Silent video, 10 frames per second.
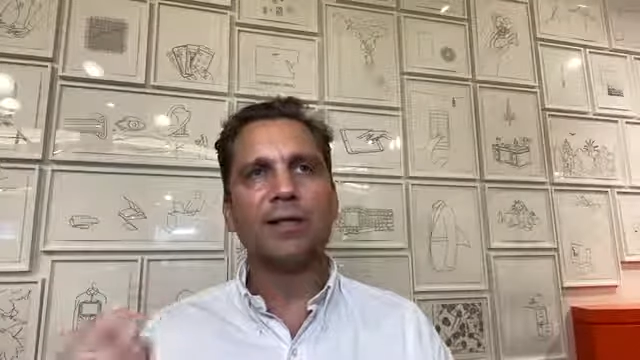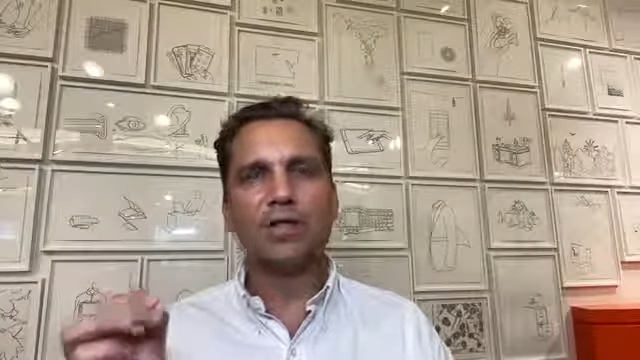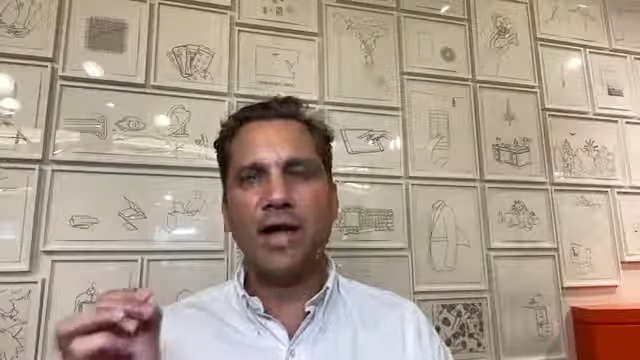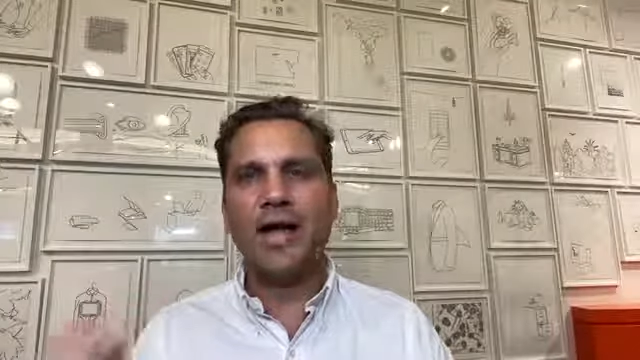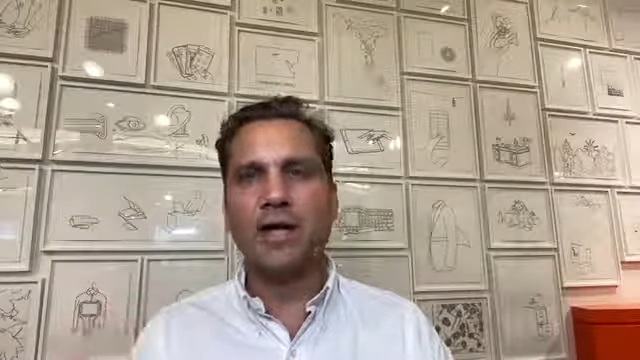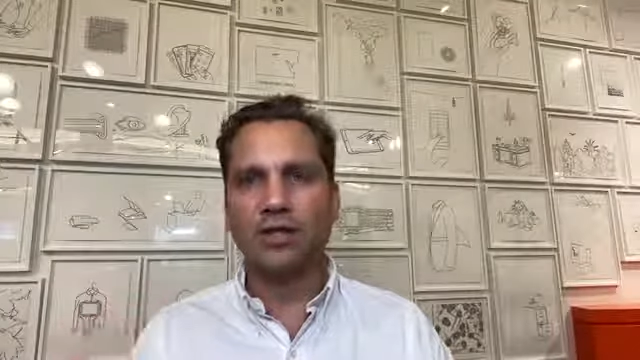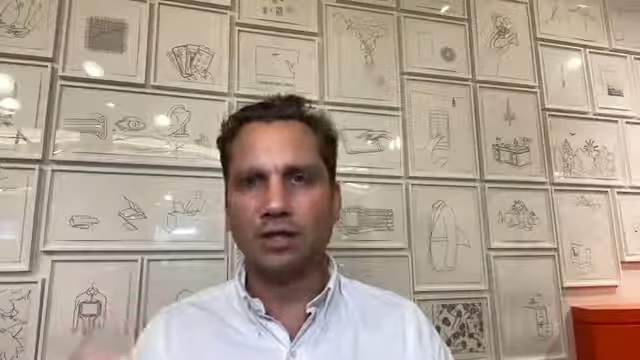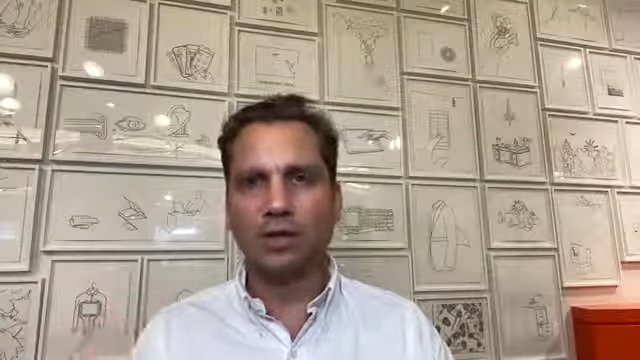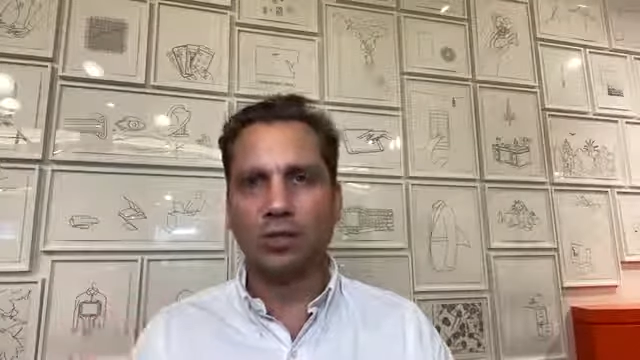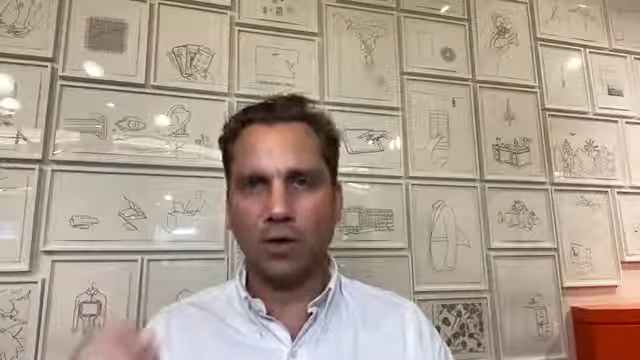
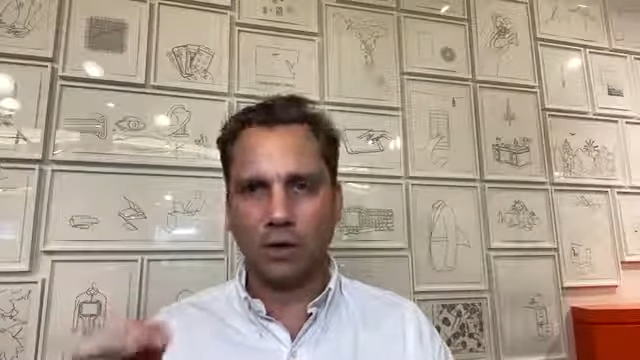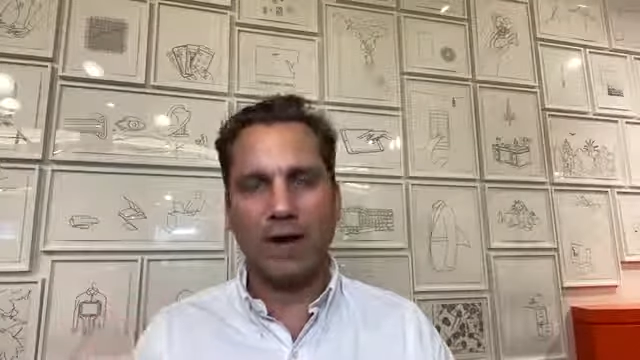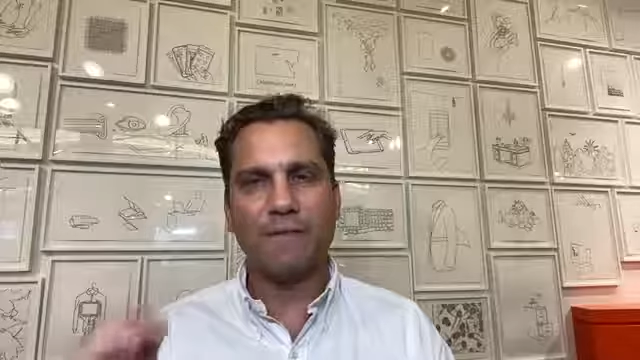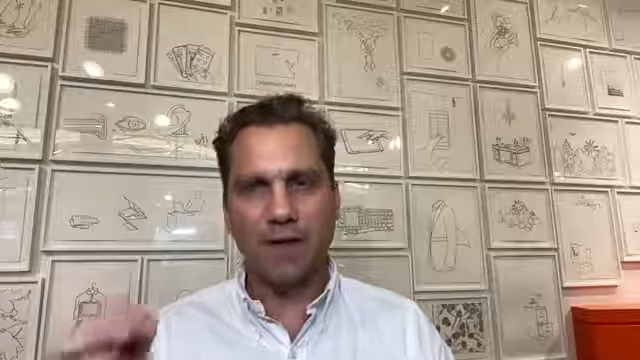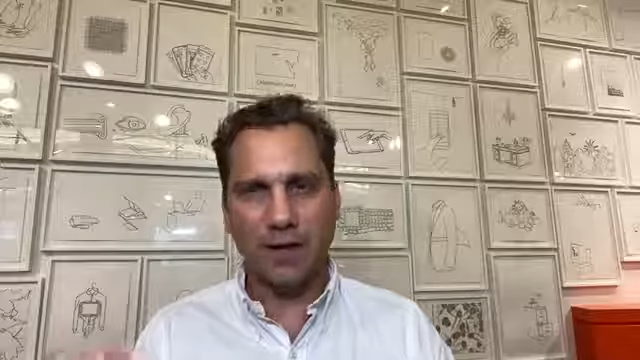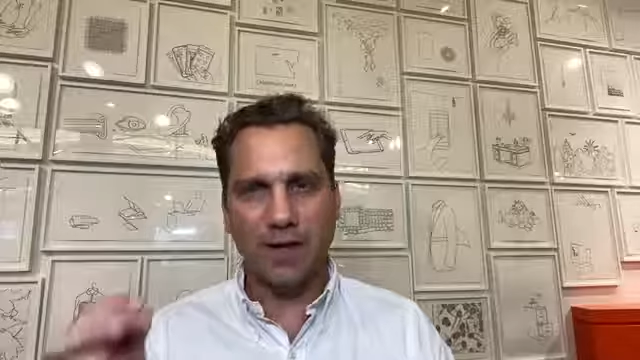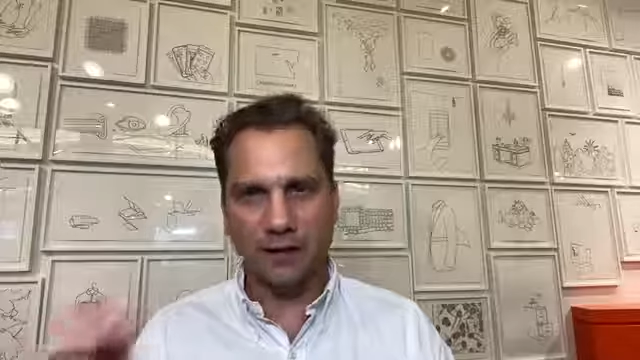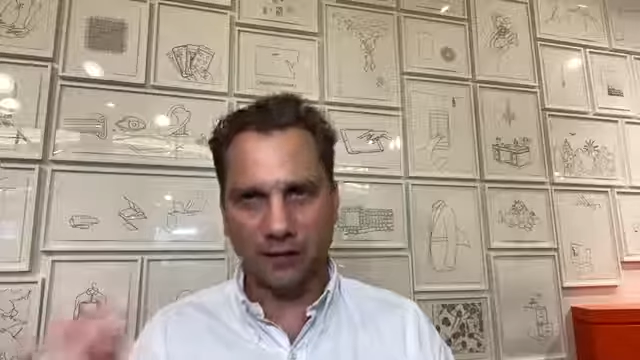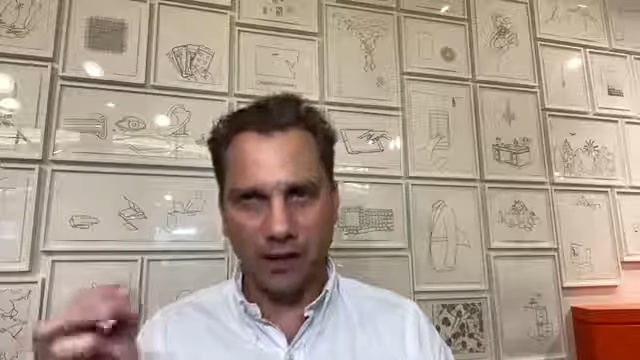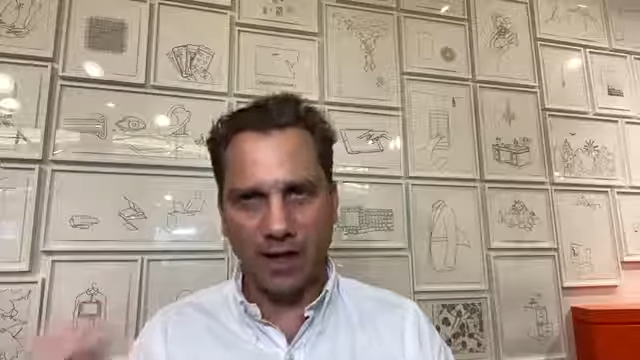change, will create
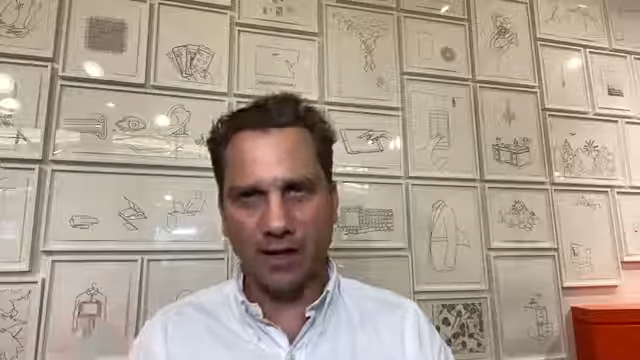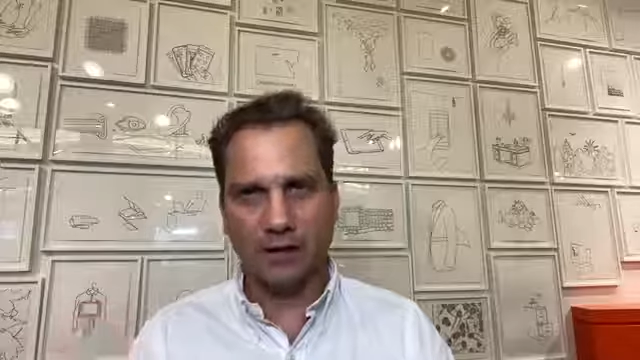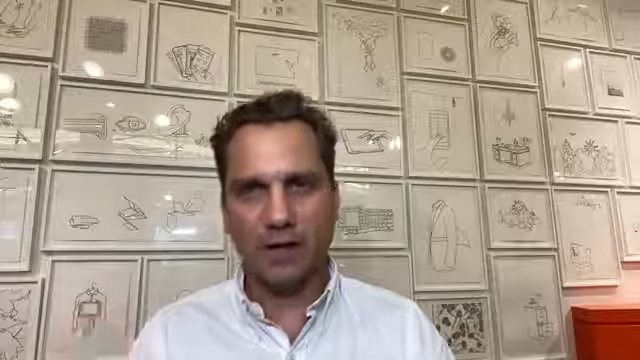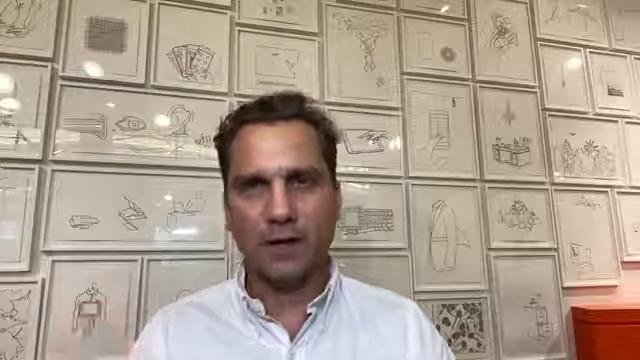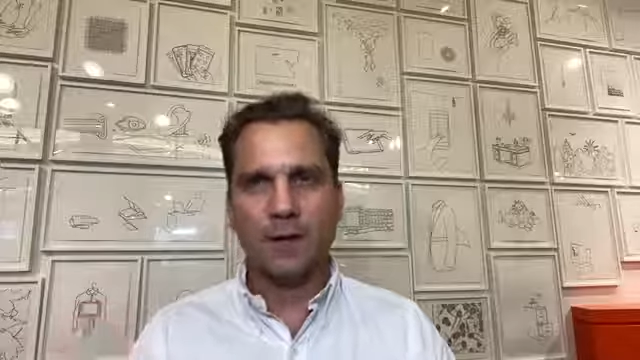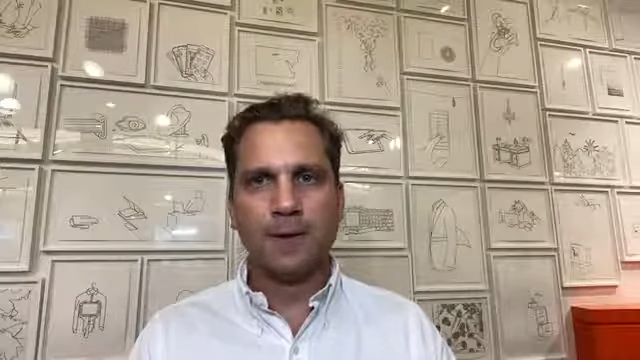fundamental change